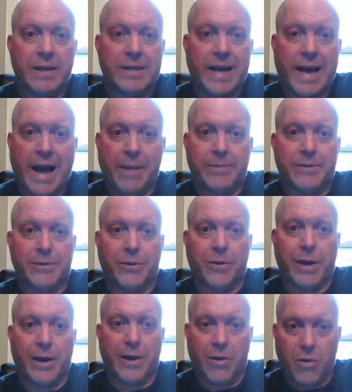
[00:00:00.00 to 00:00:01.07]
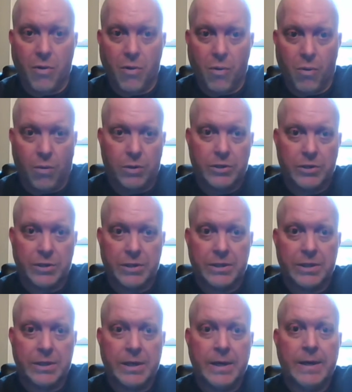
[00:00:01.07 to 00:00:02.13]
It's absolutely
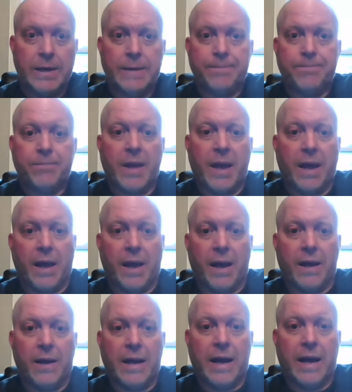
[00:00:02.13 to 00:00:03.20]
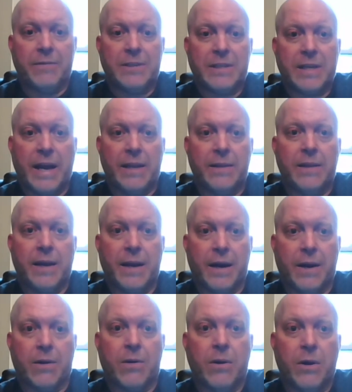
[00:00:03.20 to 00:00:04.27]
gorgeous, and I've stayed
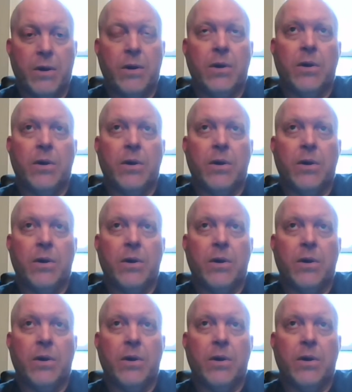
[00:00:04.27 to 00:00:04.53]
there